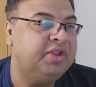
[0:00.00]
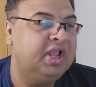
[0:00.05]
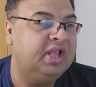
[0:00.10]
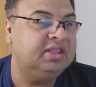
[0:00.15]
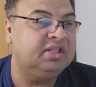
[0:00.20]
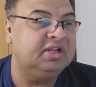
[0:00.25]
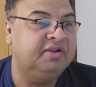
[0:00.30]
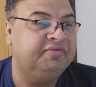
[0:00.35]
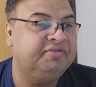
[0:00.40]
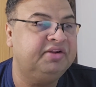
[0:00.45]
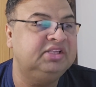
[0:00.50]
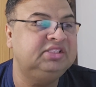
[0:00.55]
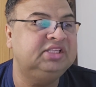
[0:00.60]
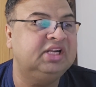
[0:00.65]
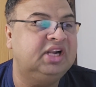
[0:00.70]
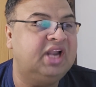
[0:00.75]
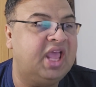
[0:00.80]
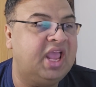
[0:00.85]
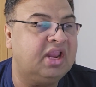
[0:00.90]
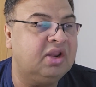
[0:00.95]
And the
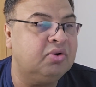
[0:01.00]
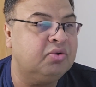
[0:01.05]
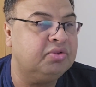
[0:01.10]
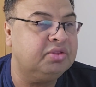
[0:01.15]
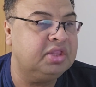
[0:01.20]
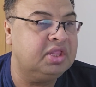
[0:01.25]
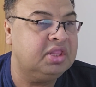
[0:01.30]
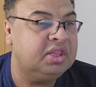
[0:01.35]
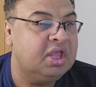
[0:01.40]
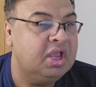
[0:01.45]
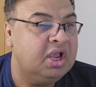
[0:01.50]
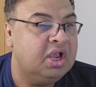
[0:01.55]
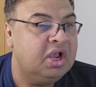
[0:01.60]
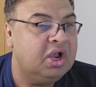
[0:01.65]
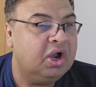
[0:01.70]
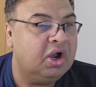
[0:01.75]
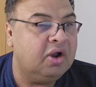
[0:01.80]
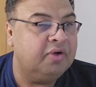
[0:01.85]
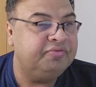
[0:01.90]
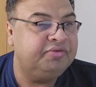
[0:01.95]
differential diagnosis
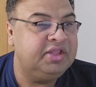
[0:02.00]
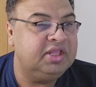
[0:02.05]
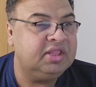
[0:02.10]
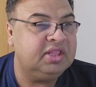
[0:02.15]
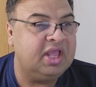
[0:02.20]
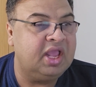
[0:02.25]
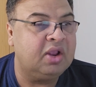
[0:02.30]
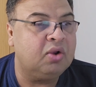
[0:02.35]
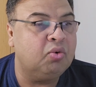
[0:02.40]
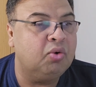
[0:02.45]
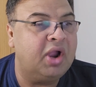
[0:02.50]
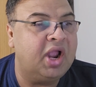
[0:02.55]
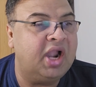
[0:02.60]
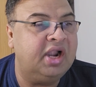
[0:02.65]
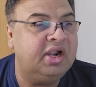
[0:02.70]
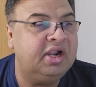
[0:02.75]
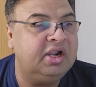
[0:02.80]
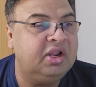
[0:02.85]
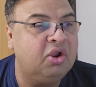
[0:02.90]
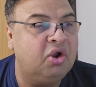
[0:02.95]
of this
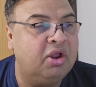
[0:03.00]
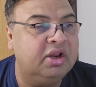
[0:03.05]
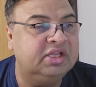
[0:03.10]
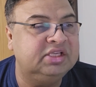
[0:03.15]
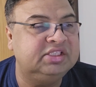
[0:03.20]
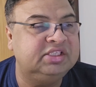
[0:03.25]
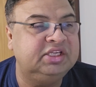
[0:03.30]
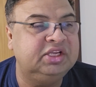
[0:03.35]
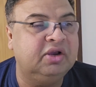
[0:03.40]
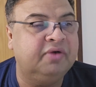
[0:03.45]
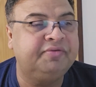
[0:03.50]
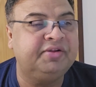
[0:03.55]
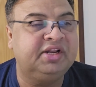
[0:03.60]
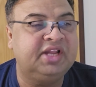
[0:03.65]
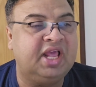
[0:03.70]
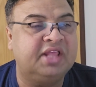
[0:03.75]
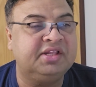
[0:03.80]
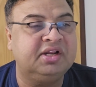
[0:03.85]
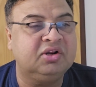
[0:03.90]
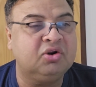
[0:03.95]
acquired etiology of the
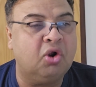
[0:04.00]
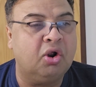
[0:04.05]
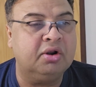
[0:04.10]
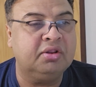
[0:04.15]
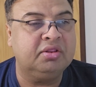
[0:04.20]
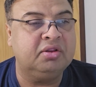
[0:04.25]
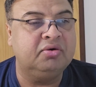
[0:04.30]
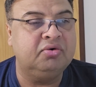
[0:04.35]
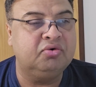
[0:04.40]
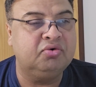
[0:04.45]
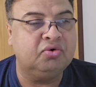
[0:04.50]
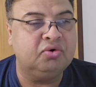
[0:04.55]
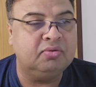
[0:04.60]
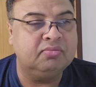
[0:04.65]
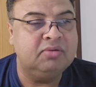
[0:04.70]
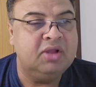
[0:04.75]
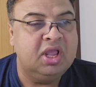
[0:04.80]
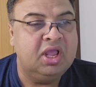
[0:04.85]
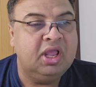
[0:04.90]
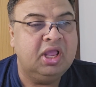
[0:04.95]
tethered cord
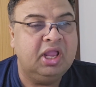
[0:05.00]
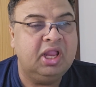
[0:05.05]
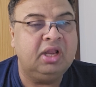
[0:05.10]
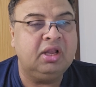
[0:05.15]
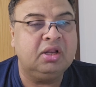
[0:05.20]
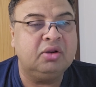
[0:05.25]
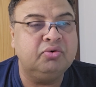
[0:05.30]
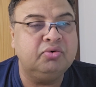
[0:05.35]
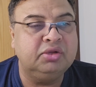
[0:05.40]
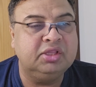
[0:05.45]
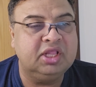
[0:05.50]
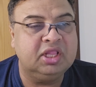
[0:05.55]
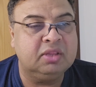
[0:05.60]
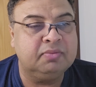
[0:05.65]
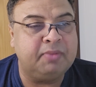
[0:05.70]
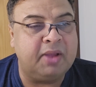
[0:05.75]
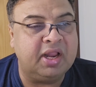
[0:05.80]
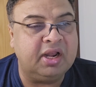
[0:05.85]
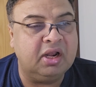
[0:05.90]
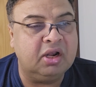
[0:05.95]
syndrome include the
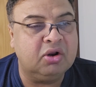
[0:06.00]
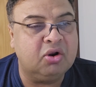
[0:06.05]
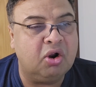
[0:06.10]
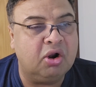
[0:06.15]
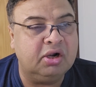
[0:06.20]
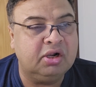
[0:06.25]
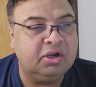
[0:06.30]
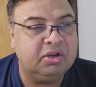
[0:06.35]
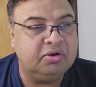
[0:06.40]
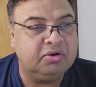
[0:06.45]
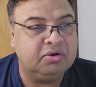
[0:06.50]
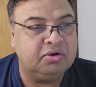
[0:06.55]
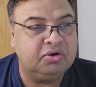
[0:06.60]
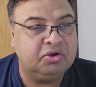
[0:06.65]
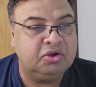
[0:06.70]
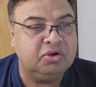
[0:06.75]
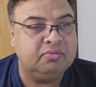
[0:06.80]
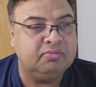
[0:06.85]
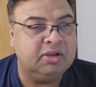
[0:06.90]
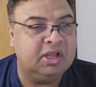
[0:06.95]
spinal cord
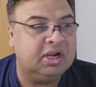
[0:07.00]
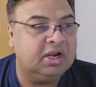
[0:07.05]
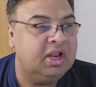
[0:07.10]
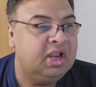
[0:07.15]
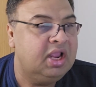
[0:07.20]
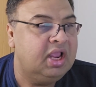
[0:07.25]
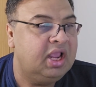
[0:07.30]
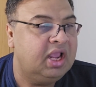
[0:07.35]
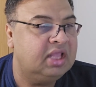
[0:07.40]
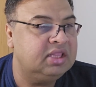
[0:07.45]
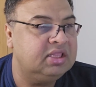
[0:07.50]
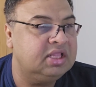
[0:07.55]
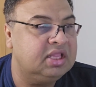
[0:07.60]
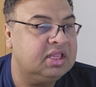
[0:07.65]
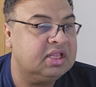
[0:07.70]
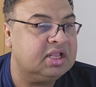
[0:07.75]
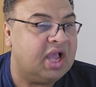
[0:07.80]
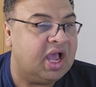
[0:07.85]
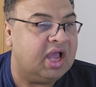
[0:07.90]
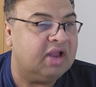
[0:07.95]
tumor and the
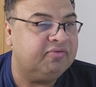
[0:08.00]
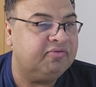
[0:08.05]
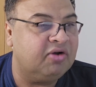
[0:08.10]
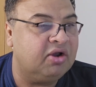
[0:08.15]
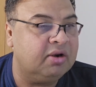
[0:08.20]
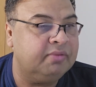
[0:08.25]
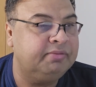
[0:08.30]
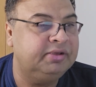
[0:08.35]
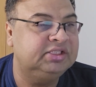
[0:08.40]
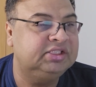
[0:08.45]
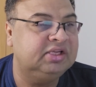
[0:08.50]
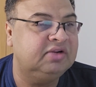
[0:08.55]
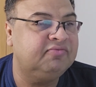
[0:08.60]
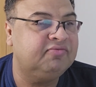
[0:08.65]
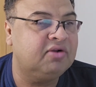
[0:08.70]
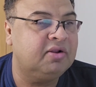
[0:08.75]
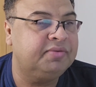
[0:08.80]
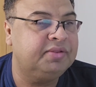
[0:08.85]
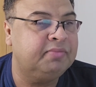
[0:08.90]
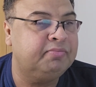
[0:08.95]
scar formation
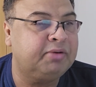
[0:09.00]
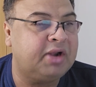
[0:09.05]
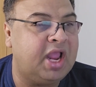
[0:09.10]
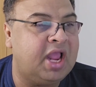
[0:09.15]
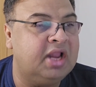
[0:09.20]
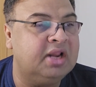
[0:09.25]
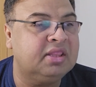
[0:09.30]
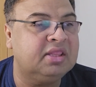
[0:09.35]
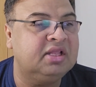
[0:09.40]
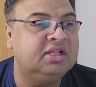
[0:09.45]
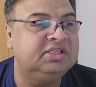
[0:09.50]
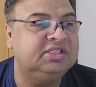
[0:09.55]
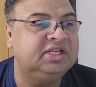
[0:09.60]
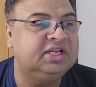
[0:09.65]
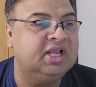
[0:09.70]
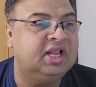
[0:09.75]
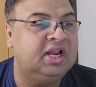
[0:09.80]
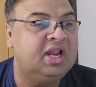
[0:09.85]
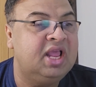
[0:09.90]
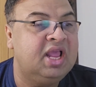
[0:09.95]
from the prior
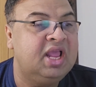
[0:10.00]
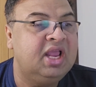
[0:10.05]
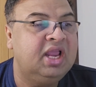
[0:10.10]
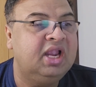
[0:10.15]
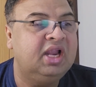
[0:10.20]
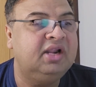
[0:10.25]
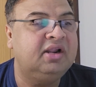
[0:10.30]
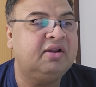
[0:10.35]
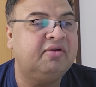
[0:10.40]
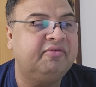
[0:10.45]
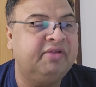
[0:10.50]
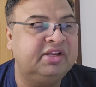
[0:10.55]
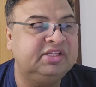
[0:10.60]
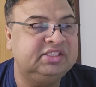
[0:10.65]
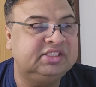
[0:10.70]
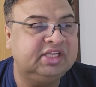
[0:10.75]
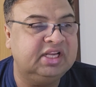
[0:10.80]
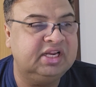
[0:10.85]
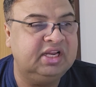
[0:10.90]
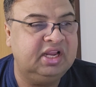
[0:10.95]
surgical
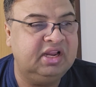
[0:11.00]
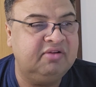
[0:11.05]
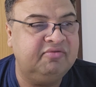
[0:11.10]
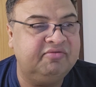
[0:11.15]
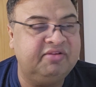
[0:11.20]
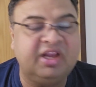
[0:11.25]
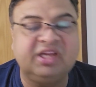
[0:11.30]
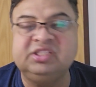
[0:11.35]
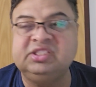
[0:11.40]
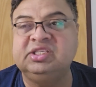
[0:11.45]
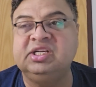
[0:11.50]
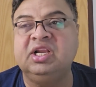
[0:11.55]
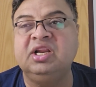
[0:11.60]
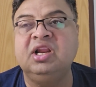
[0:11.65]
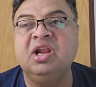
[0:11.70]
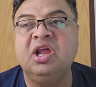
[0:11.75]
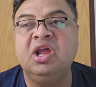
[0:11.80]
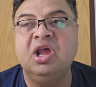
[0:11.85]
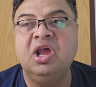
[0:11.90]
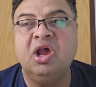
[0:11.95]
intervention,
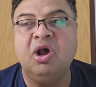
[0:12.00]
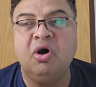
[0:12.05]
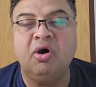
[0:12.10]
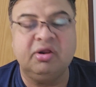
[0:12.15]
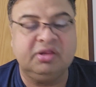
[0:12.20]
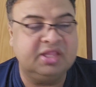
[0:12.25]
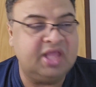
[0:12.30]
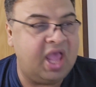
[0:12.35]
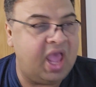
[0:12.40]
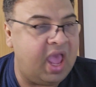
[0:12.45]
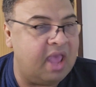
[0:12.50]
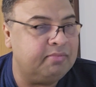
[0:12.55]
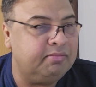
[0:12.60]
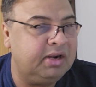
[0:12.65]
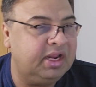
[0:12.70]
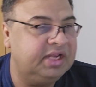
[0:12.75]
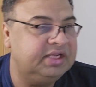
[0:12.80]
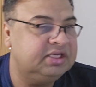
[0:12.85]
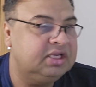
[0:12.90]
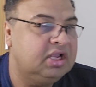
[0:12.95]
infection, or the
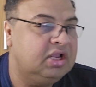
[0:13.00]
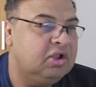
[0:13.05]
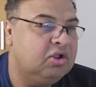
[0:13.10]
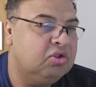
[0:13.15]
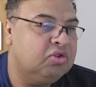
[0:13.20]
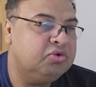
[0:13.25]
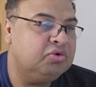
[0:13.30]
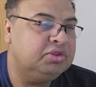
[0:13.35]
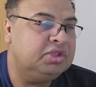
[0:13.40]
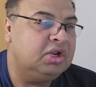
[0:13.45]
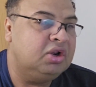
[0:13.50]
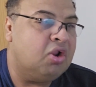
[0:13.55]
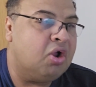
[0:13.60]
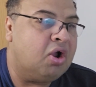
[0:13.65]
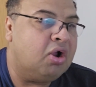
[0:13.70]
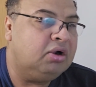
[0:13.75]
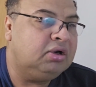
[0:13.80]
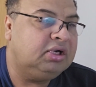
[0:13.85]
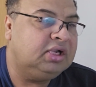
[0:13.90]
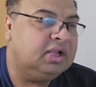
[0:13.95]
hemorrhage. So the
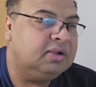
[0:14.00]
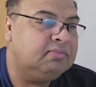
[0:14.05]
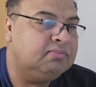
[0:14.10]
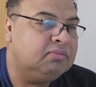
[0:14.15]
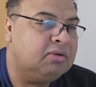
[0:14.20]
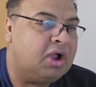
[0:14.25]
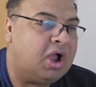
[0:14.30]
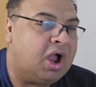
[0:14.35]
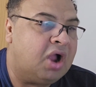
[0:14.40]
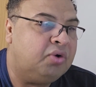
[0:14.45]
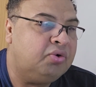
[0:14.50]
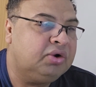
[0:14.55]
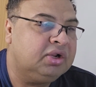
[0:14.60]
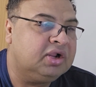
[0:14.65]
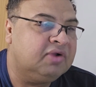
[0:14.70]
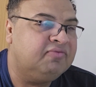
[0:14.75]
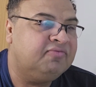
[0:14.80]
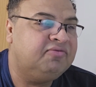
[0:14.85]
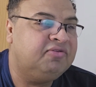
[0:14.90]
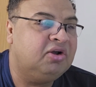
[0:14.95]
long-term
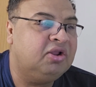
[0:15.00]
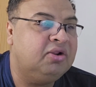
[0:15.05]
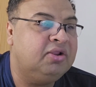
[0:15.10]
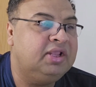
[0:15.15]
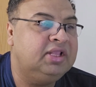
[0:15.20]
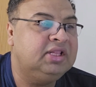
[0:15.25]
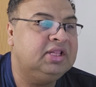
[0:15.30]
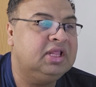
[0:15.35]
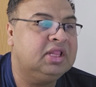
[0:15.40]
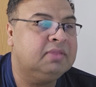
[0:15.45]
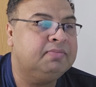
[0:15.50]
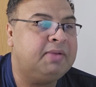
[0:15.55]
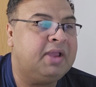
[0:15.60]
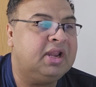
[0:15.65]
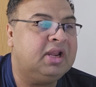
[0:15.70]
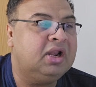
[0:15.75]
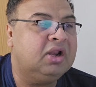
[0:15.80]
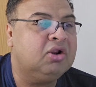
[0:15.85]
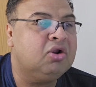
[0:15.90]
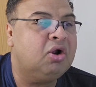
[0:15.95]
outcome following the
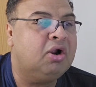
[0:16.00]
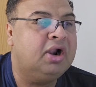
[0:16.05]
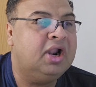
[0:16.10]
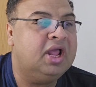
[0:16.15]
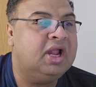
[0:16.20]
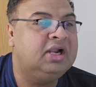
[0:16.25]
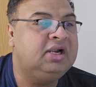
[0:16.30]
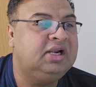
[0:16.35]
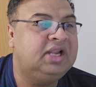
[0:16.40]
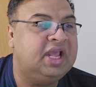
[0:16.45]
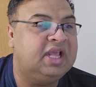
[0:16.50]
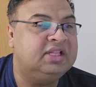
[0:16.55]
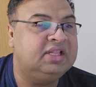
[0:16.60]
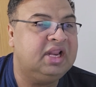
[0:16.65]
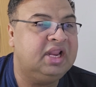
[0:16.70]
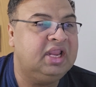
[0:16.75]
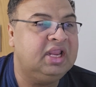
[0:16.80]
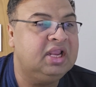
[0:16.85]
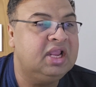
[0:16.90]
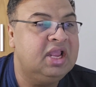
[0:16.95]
spinal cord
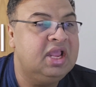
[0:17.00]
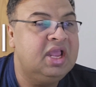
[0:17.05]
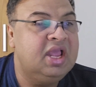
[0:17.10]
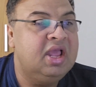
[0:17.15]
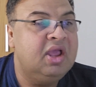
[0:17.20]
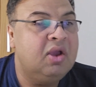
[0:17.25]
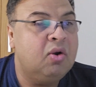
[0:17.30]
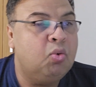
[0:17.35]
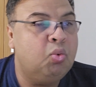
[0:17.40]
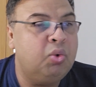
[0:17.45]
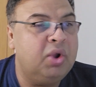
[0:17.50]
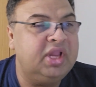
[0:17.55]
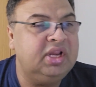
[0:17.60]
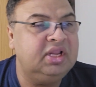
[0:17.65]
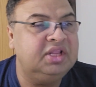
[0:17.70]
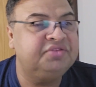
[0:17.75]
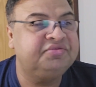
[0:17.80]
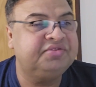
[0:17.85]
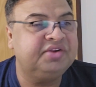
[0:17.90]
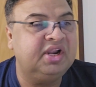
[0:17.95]
untethering,
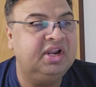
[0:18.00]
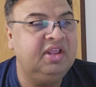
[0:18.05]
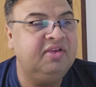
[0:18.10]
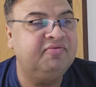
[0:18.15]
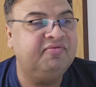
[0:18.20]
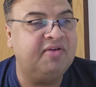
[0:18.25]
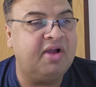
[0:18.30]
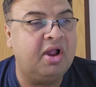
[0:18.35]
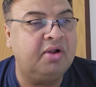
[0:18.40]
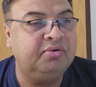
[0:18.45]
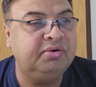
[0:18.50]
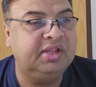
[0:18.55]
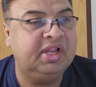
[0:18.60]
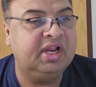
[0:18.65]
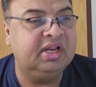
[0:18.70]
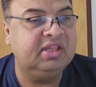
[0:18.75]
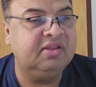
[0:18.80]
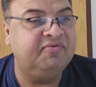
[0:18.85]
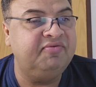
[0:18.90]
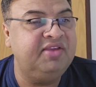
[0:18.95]
one study found
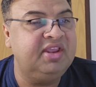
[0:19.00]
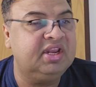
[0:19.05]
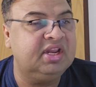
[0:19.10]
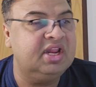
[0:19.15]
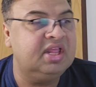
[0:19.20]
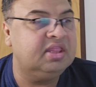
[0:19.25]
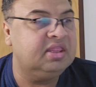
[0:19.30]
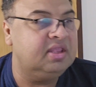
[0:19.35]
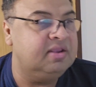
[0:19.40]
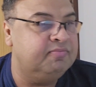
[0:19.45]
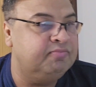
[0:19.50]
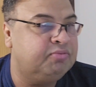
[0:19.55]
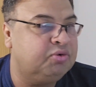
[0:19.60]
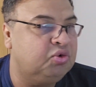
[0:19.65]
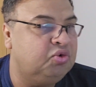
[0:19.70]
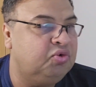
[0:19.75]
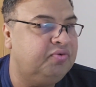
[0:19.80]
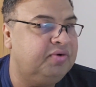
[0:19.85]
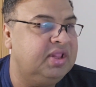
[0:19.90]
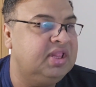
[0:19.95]
that the weakness
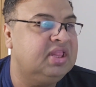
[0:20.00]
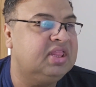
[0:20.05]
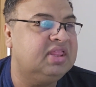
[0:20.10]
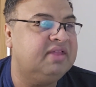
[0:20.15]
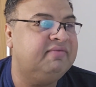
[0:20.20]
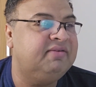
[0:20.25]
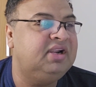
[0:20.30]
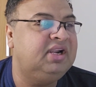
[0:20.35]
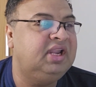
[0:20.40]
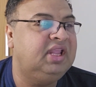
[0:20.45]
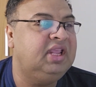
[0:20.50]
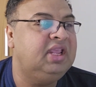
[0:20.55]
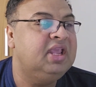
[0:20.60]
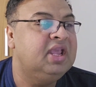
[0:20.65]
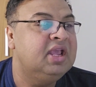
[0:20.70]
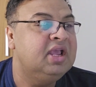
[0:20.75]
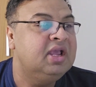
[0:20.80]
improved in 70%,